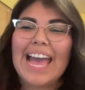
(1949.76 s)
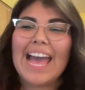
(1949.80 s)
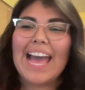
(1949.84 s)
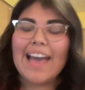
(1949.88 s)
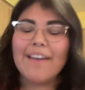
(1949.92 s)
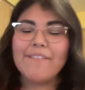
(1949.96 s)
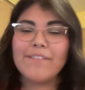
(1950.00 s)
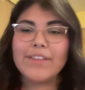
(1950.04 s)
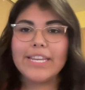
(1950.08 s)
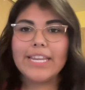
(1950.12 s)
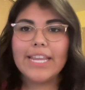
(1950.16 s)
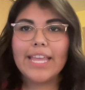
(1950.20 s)

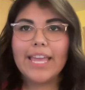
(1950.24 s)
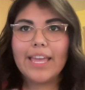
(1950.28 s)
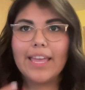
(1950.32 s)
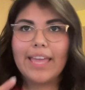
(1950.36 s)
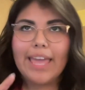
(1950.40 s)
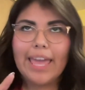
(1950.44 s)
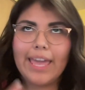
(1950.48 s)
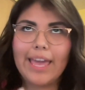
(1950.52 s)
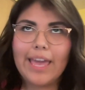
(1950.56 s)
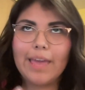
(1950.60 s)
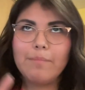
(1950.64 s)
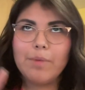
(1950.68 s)
an
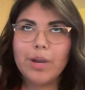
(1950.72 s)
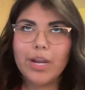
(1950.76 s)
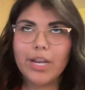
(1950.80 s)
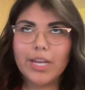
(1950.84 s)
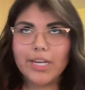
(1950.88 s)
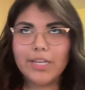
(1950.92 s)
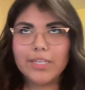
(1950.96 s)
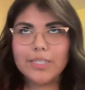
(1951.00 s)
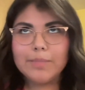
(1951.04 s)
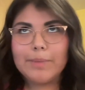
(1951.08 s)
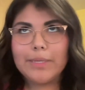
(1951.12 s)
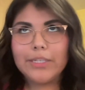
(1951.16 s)
AI
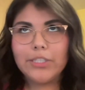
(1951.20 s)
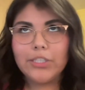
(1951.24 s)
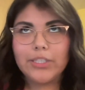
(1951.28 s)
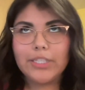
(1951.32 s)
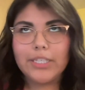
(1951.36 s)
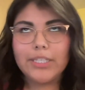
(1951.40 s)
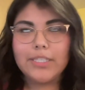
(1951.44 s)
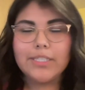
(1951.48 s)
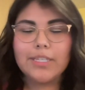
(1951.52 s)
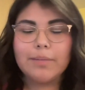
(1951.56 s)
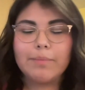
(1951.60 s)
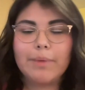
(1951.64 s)
marketing
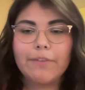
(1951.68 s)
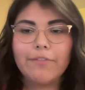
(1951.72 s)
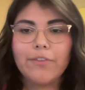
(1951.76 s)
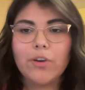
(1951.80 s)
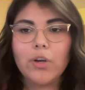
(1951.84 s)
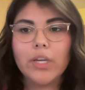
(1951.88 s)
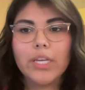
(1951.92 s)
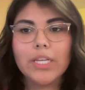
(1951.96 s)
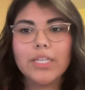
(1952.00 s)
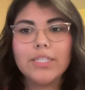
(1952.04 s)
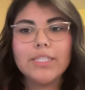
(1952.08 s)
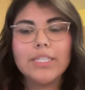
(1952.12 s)
specialist and my
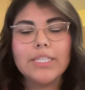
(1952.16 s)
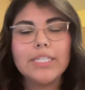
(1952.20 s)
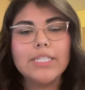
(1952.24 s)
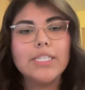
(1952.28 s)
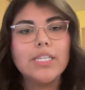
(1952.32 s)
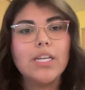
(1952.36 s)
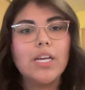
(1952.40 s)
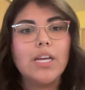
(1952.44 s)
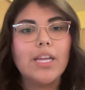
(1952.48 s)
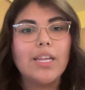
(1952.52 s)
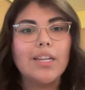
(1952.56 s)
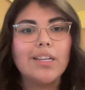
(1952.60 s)
focus is
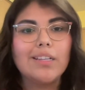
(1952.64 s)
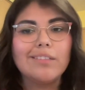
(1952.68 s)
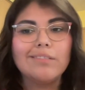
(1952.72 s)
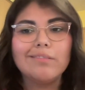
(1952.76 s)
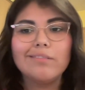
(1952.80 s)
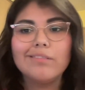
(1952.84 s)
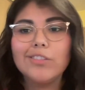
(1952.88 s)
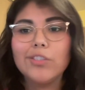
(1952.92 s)
on